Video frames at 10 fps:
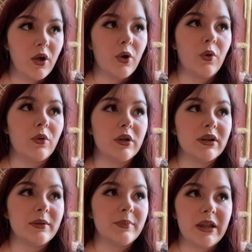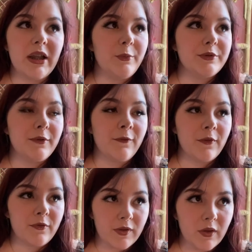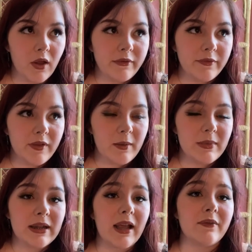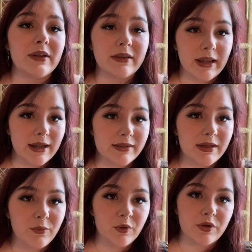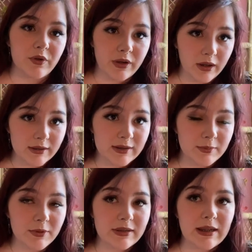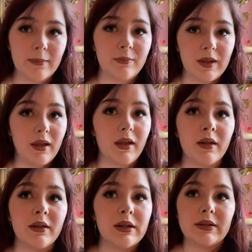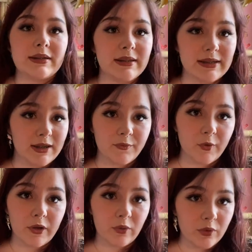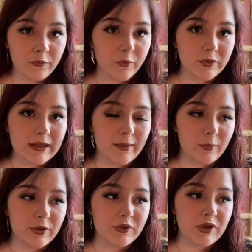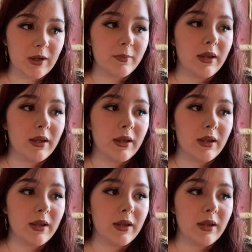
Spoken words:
or being able to fulfill all of them and having lasting returning customers and being successful and going full-time with your shop.